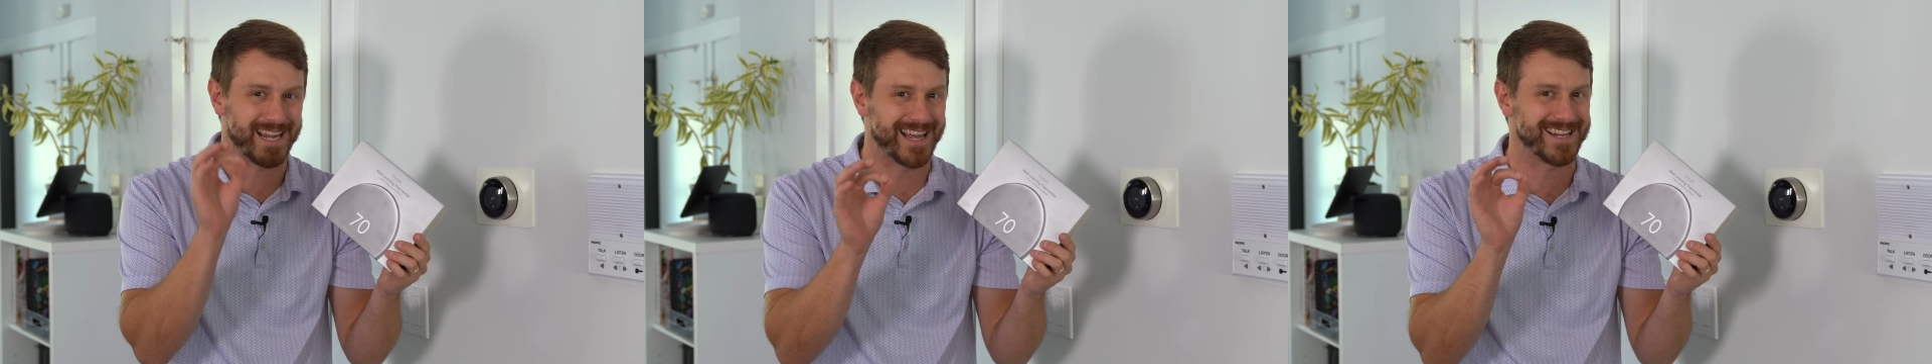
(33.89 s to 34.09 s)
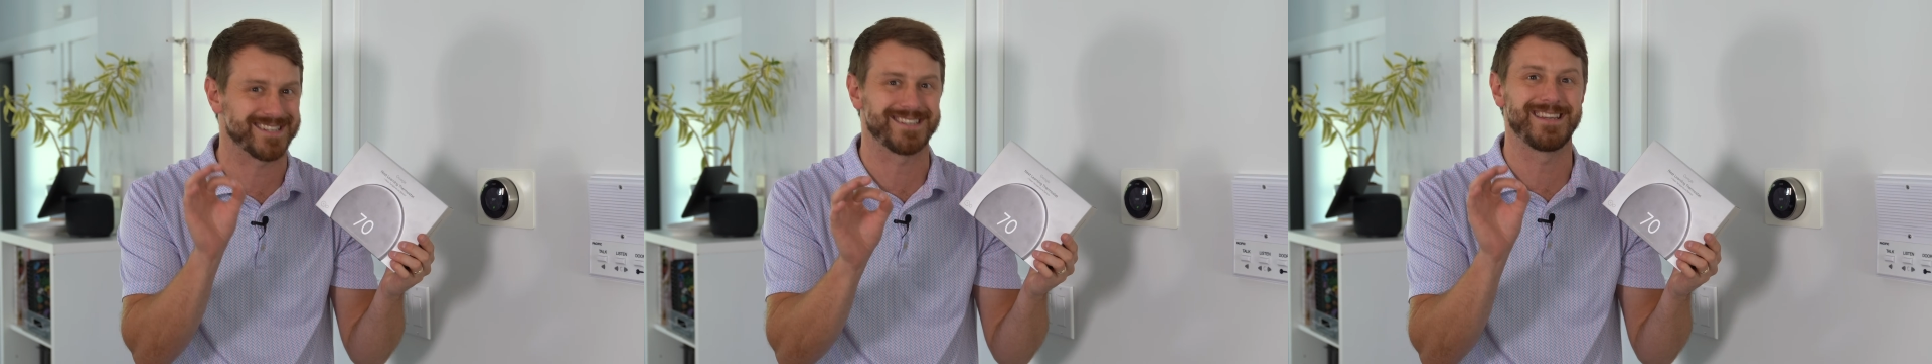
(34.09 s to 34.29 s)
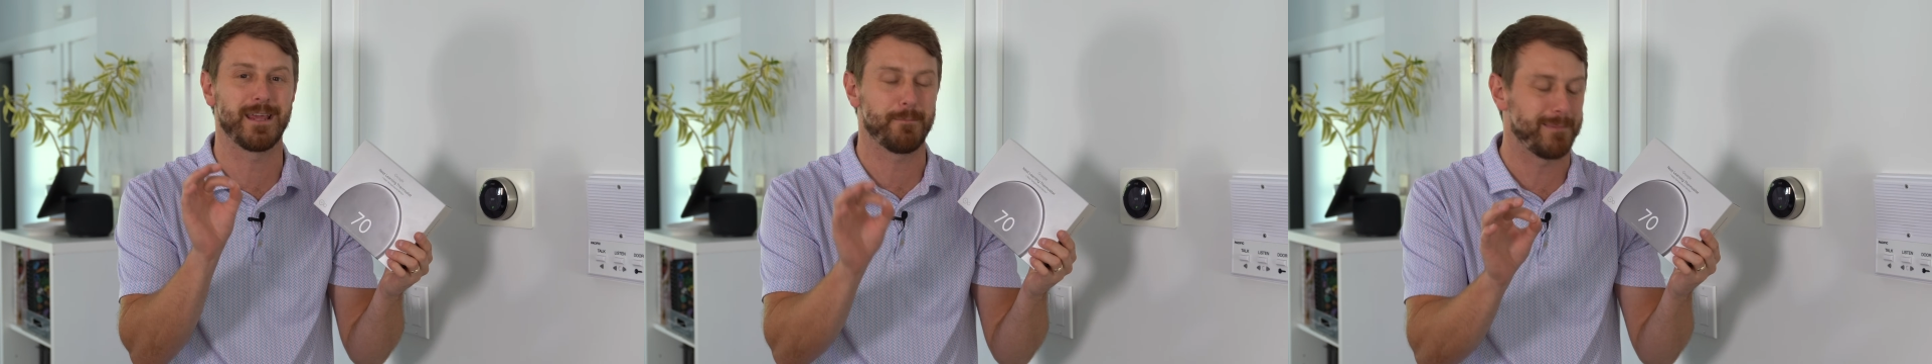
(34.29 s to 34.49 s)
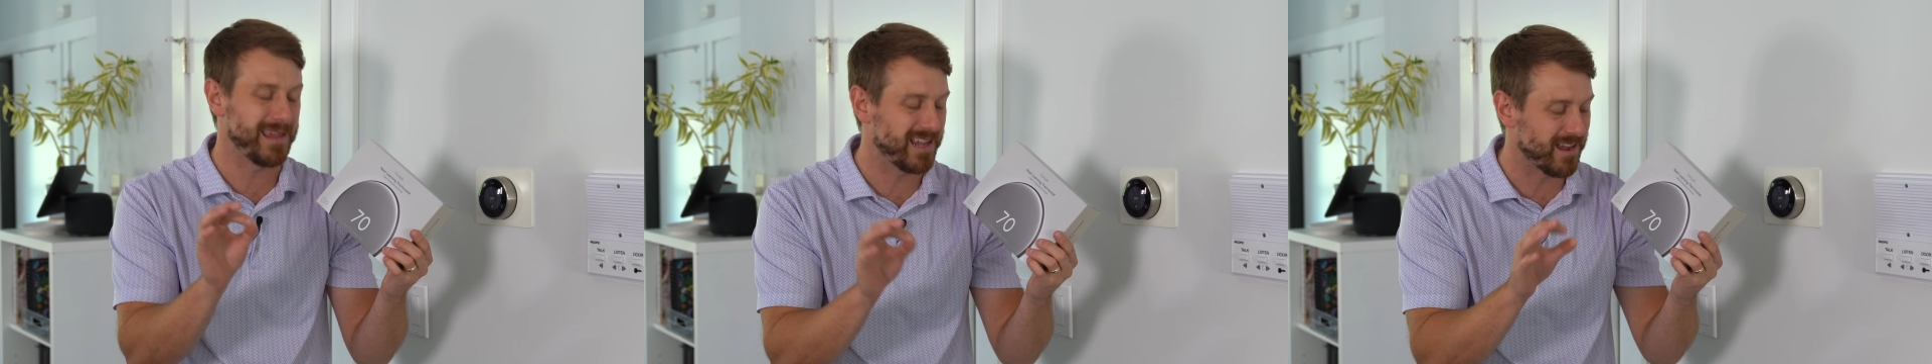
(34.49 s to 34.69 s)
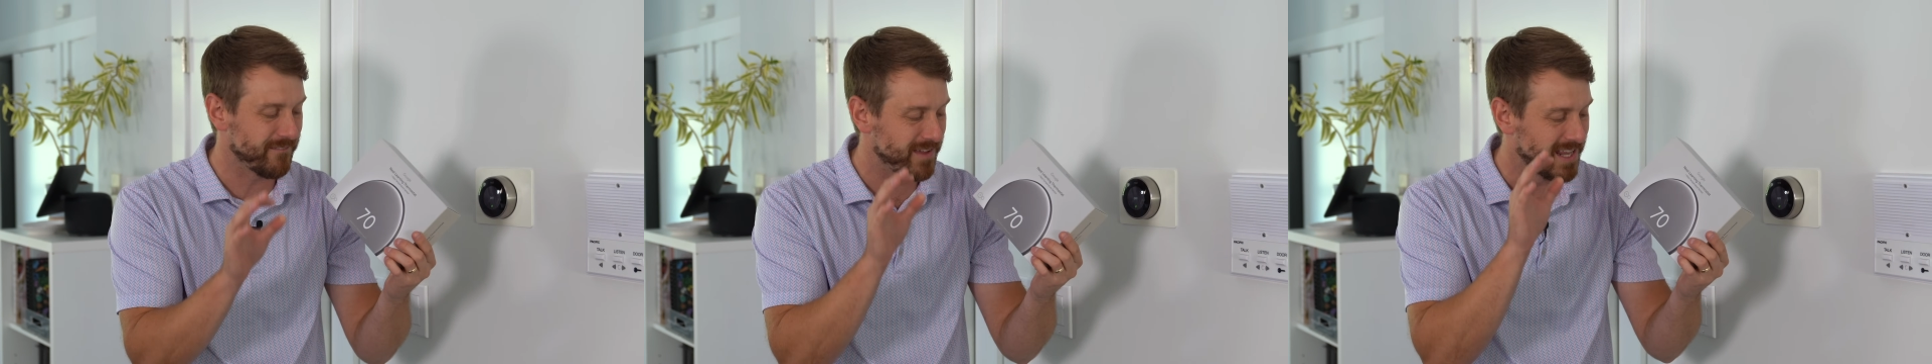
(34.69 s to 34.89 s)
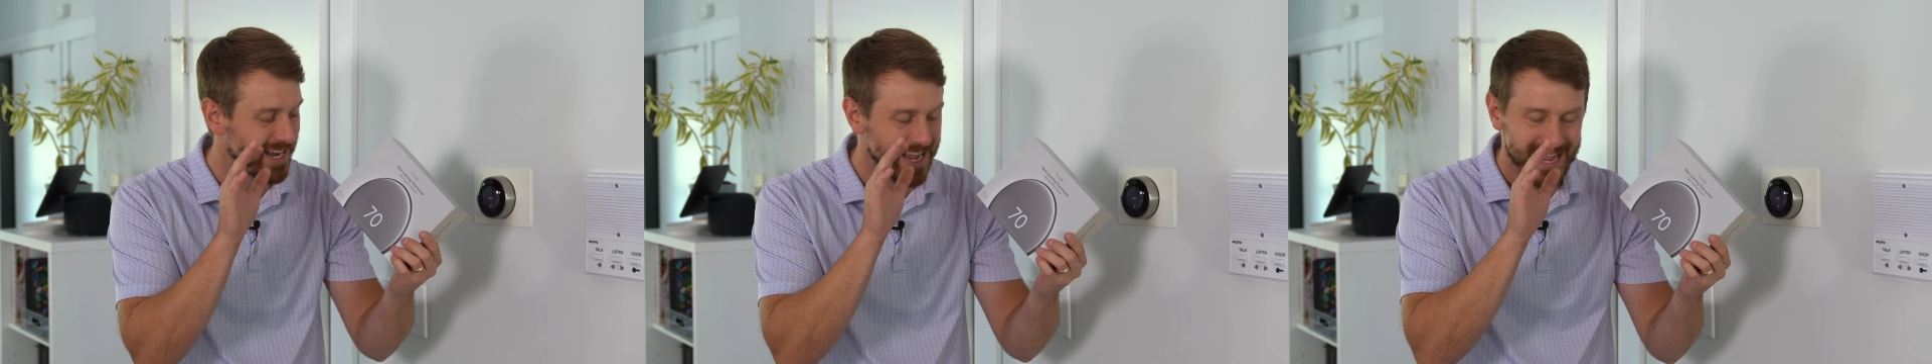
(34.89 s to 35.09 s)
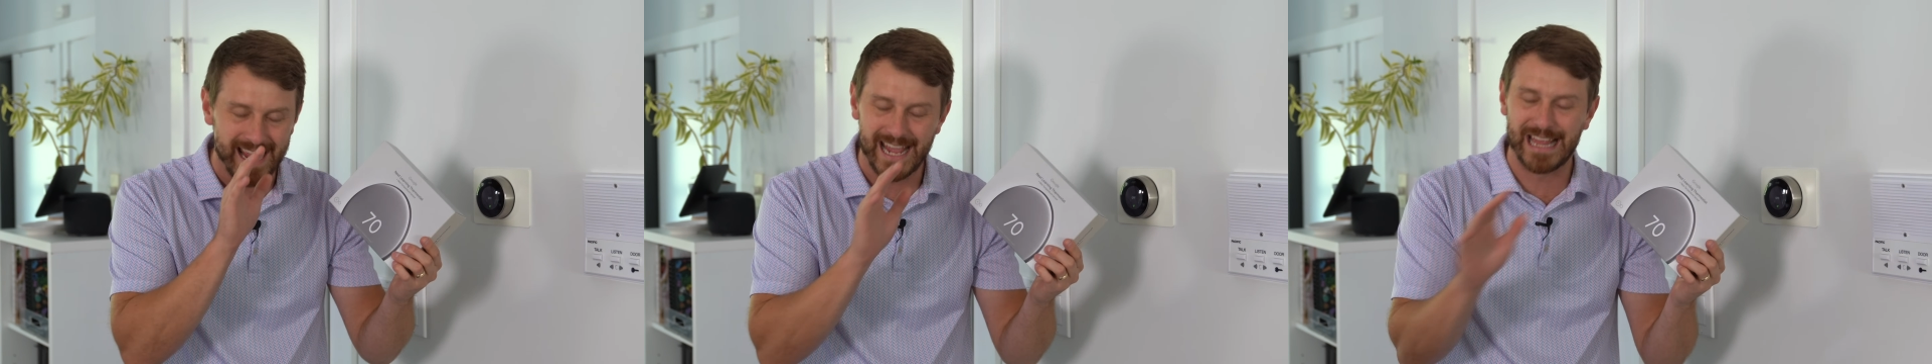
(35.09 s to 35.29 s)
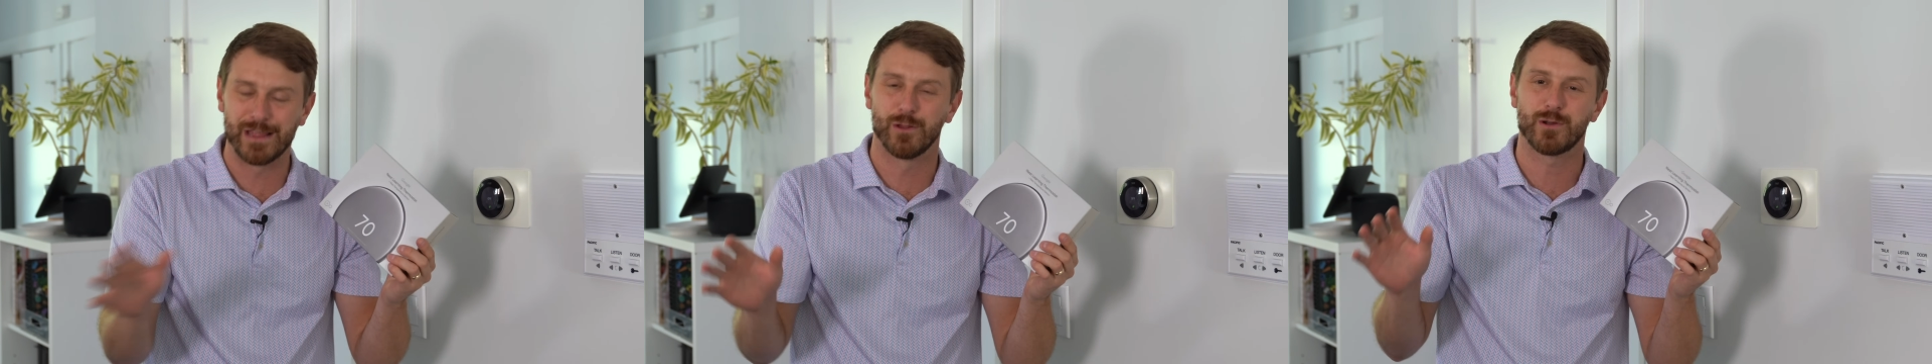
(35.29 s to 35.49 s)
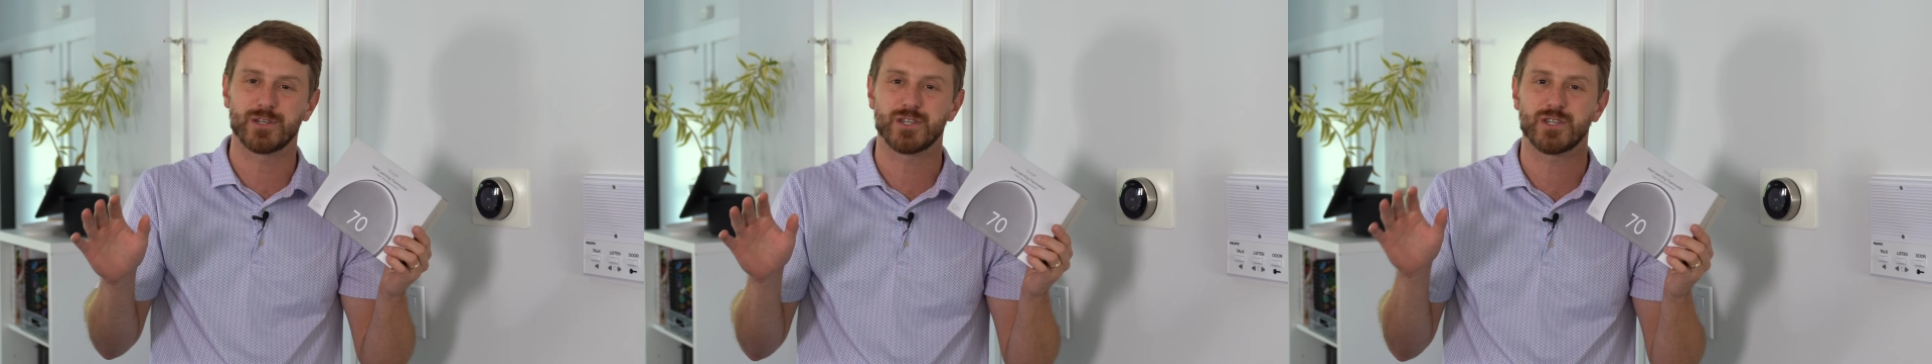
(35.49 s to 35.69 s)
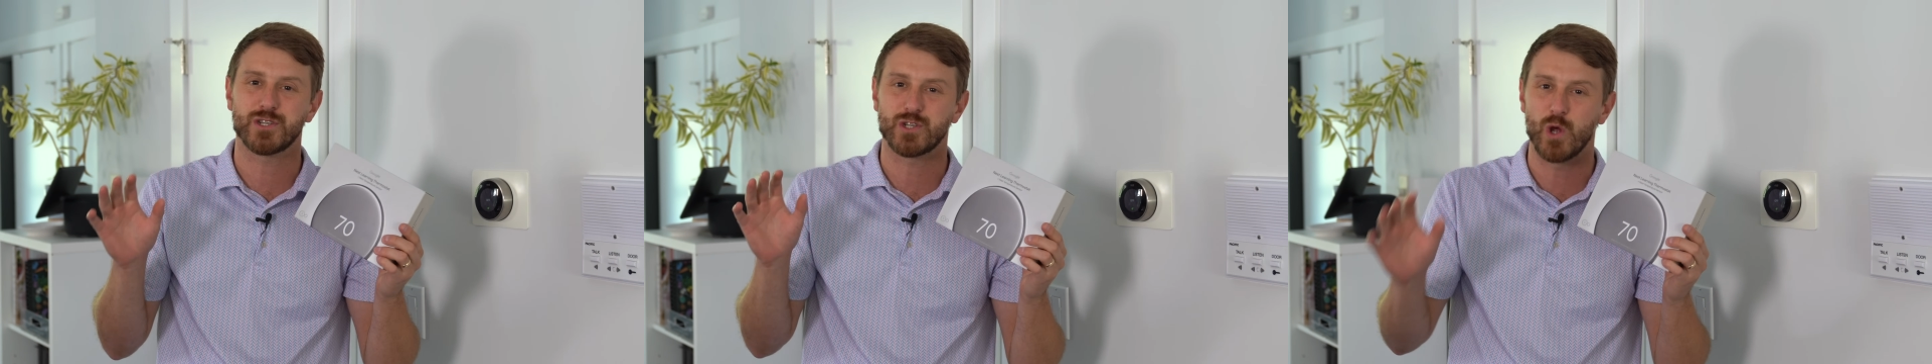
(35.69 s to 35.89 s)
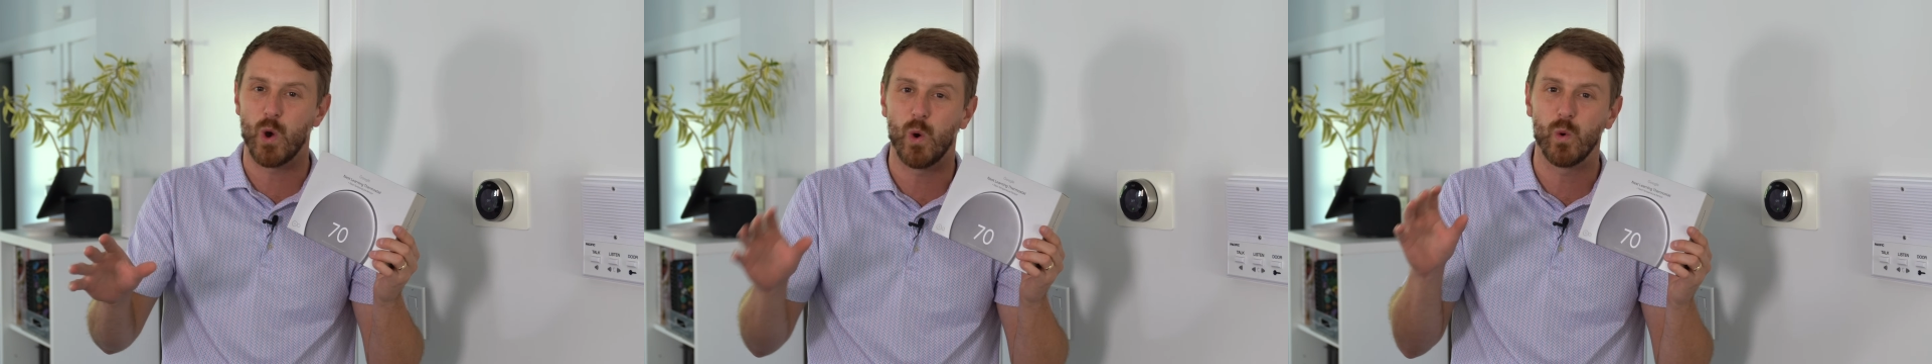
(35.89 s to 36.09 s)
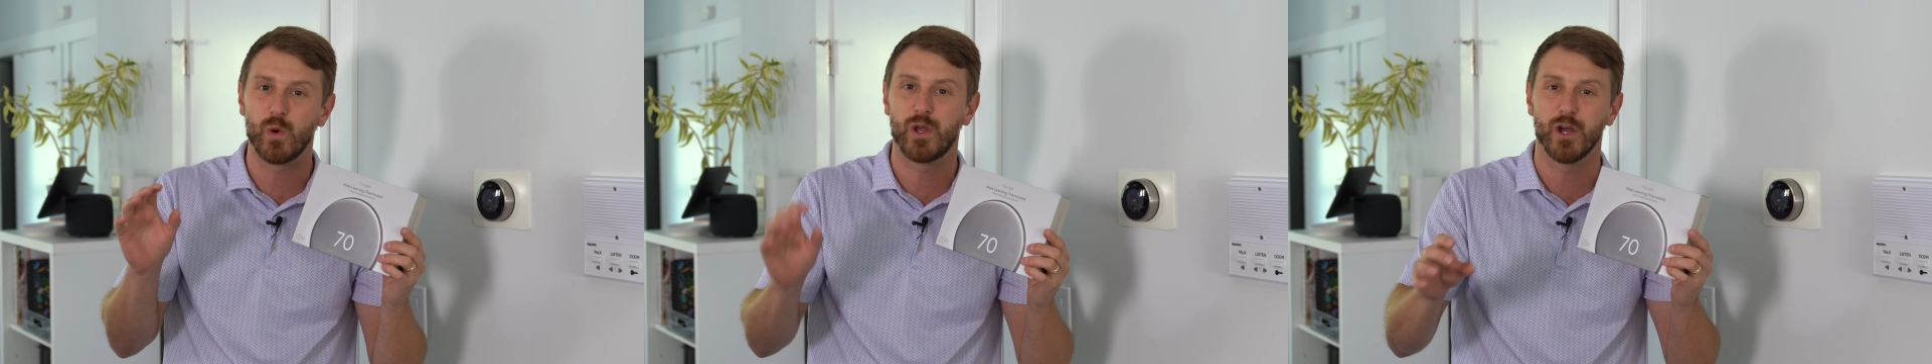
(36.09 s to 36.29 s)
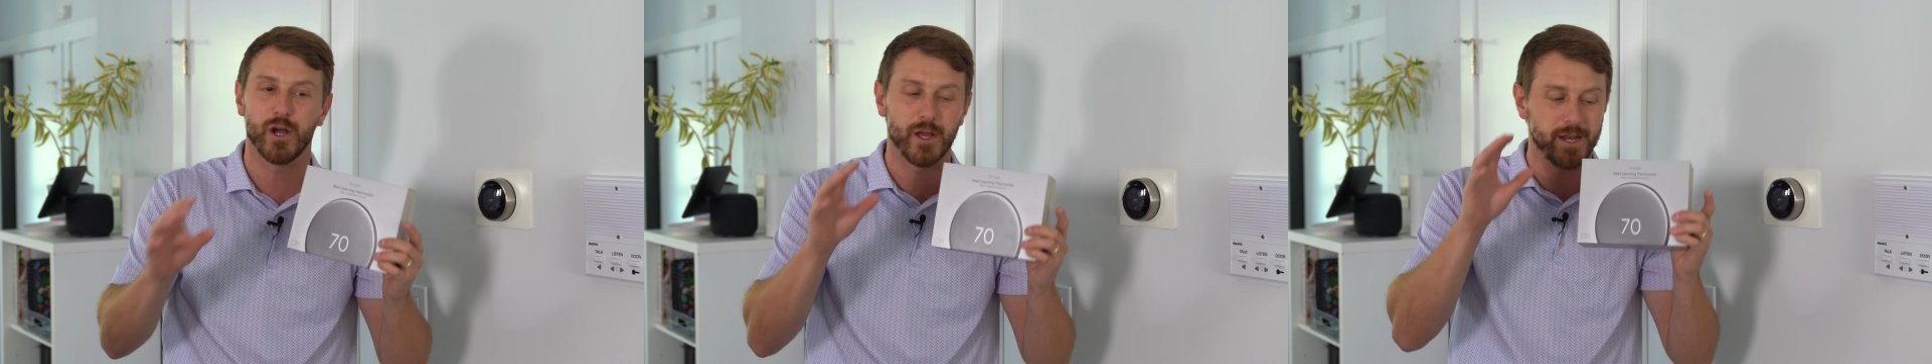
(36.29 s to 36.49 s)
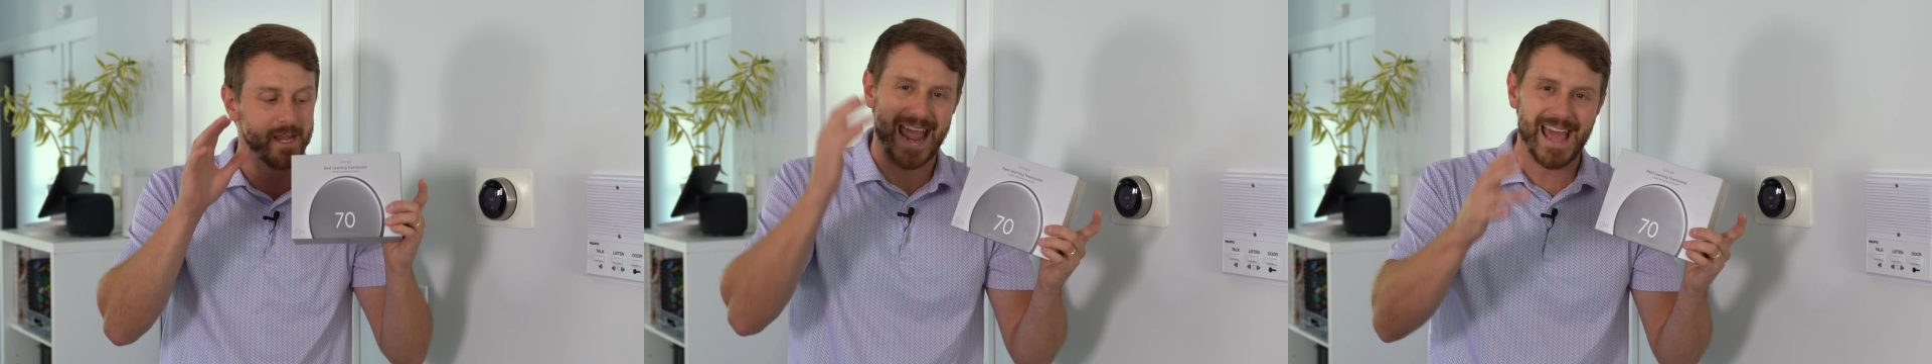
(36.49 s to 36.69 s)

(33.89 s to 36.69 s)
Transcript: I got a sneak peek of it. It looks so good.